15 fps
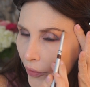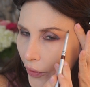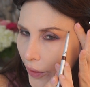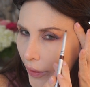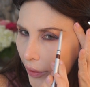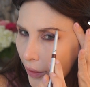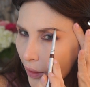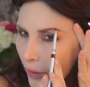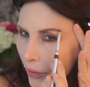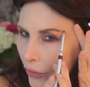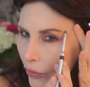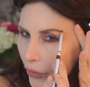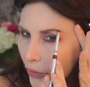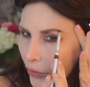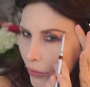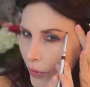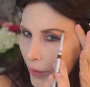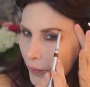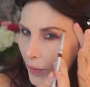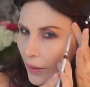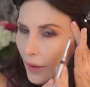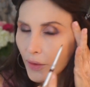drink those.
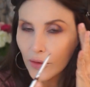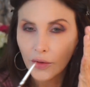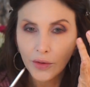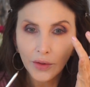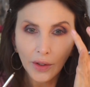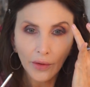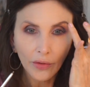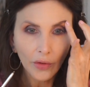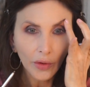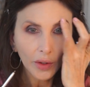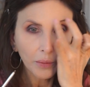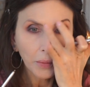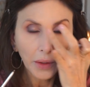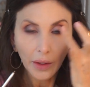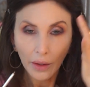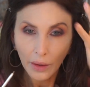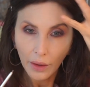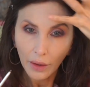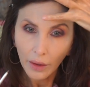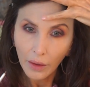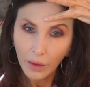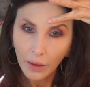Some of that stuff will give me a
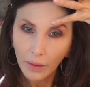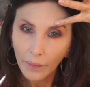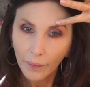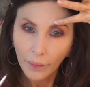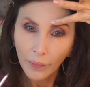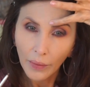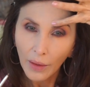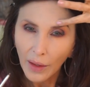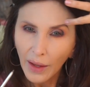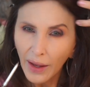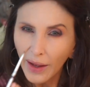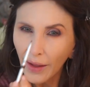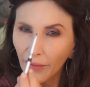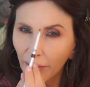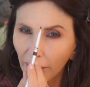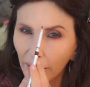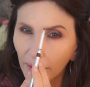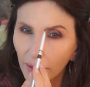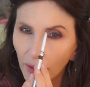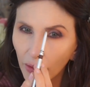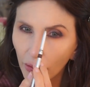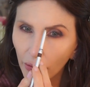headache. I
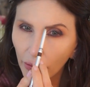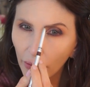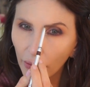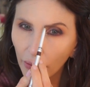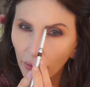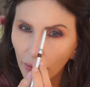think those,